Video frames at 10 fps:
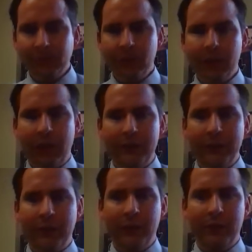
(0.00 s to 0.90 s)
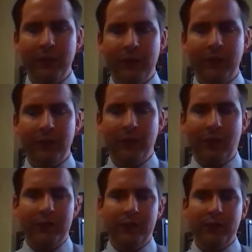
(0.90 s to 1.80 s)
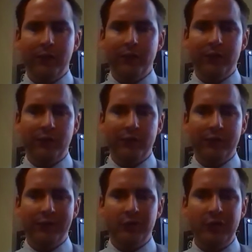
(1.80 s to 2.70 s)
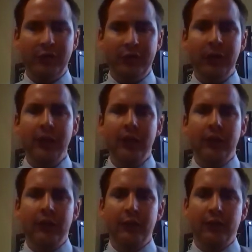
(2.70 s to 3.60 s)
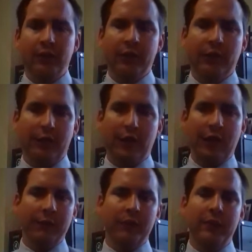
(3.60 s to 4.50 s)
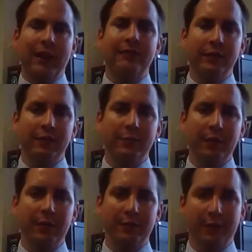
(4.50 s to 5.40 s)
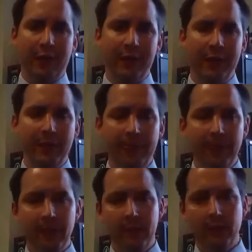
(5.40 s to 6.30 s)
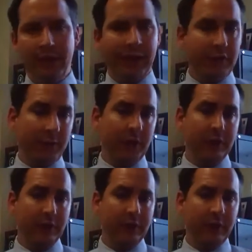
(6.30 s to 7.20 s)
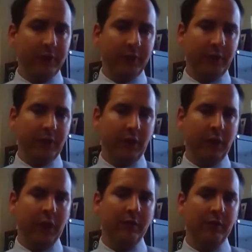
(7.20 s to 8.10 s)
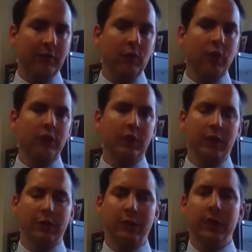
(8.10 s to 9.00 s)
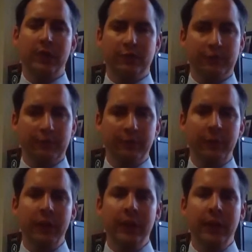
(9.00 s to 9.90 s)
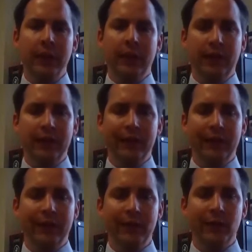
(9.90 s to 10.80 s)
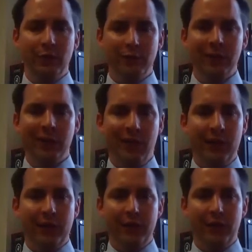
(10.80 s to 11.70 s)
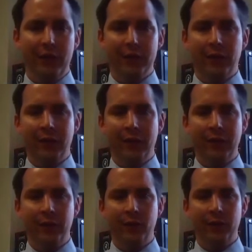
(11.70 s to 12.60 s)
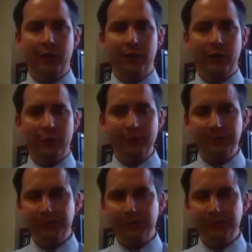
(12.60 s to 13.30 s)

I caught 2 or 3 students cheating through Turnitin.com. So you have to submit your assignment through Canvas, but it's linked up to Turnitin.com, so it will check for plagiarism, and you will get caught if you try to use online sources. So